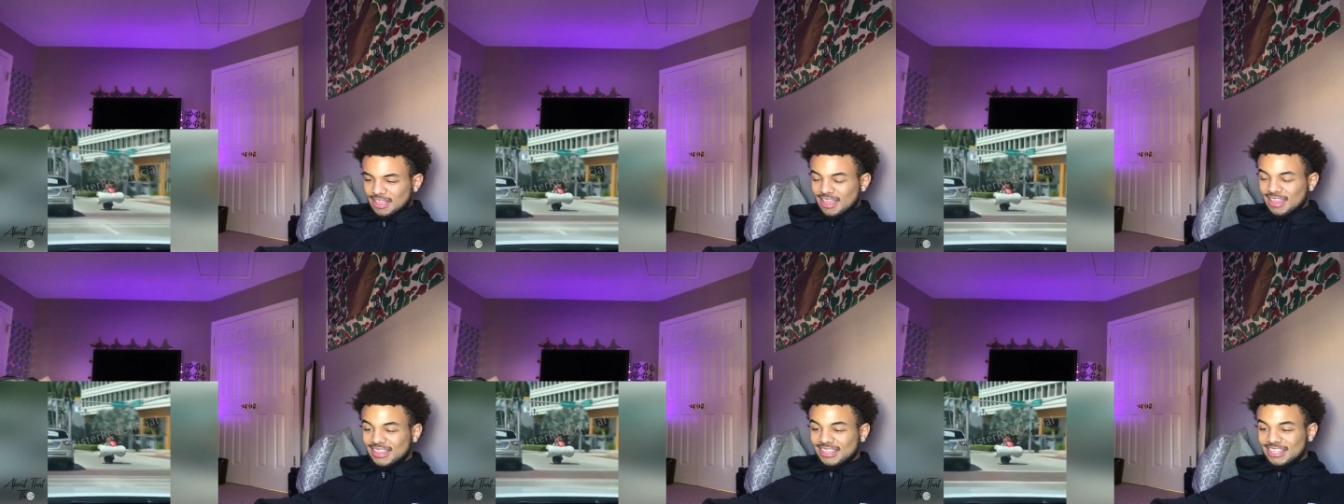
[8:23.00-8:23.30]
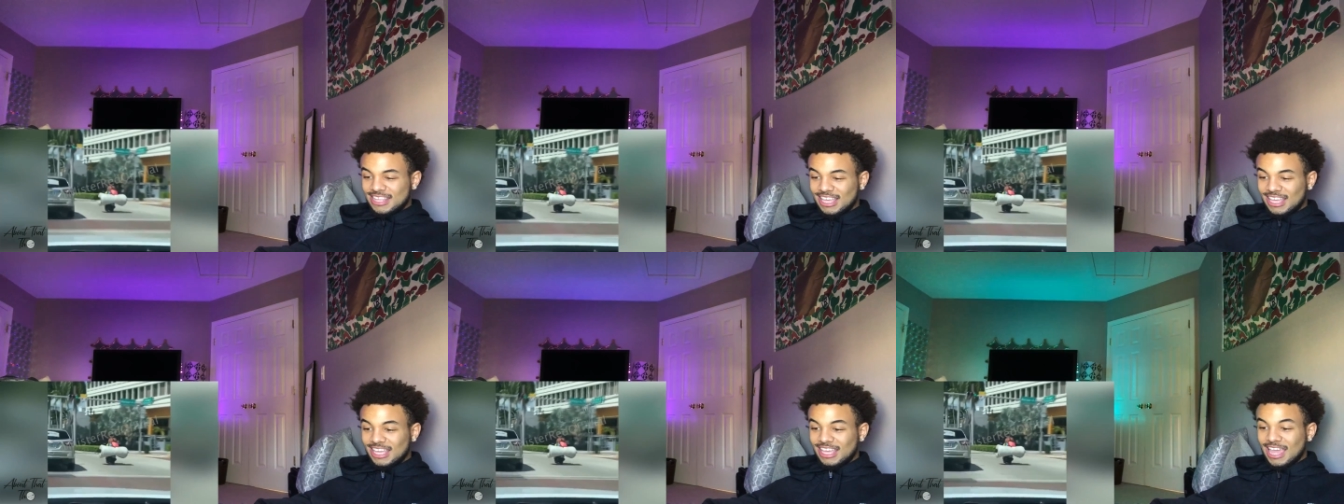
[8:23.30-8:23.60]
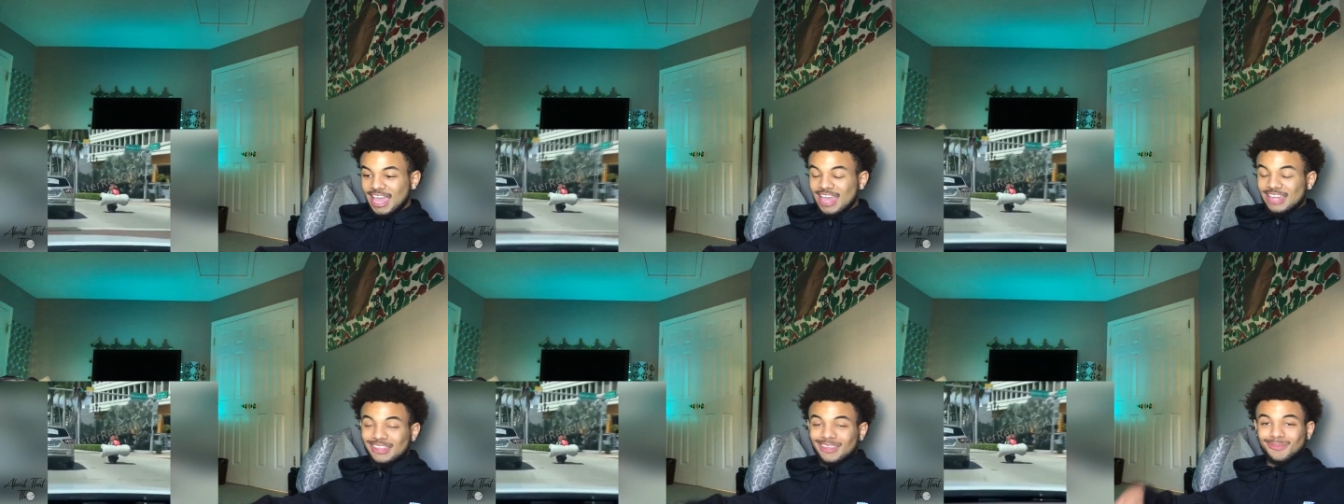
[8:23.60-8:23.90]
nigga
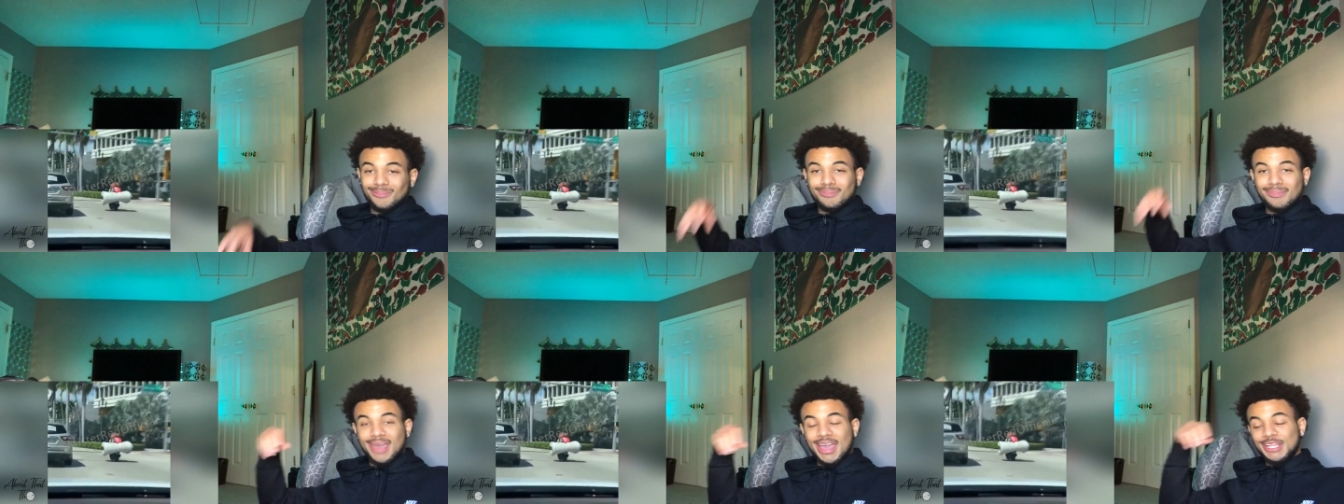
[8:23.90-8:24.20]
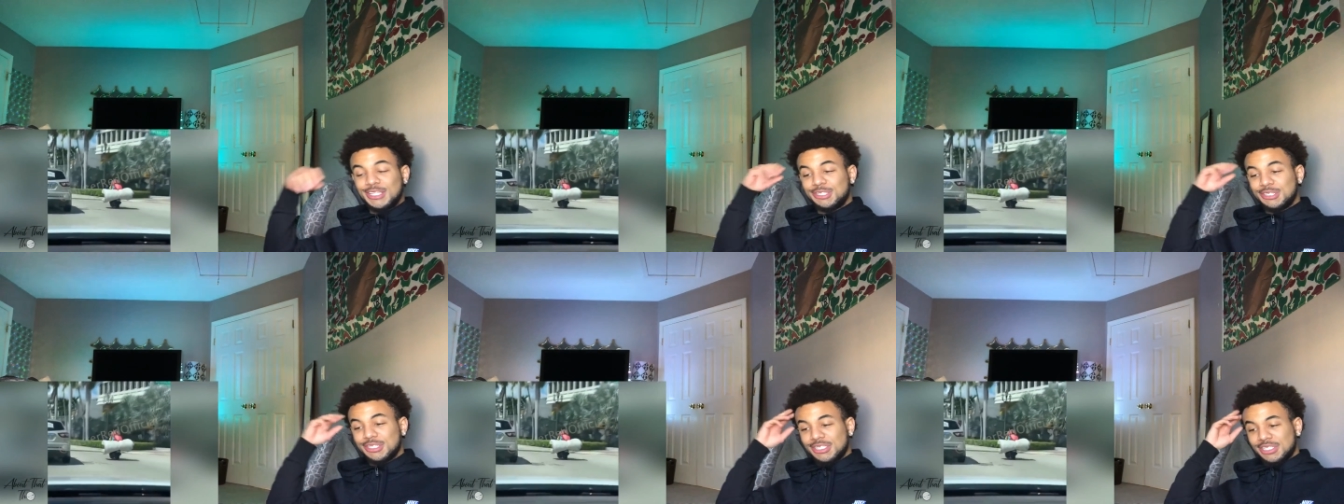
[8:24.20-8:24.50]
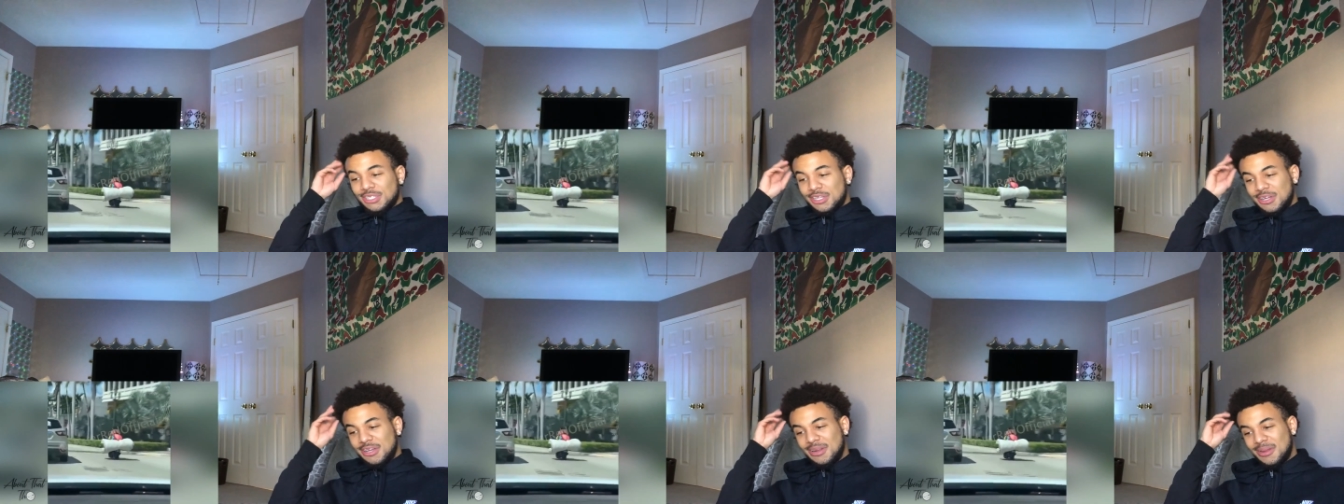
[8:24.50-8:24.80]
has a mattress
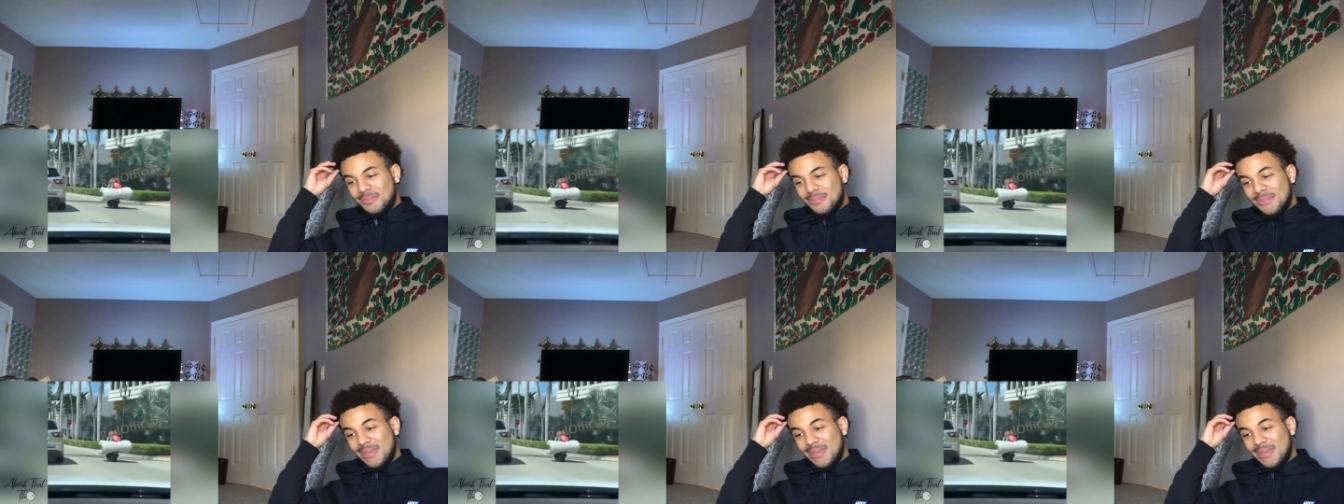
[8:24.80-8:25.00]
on the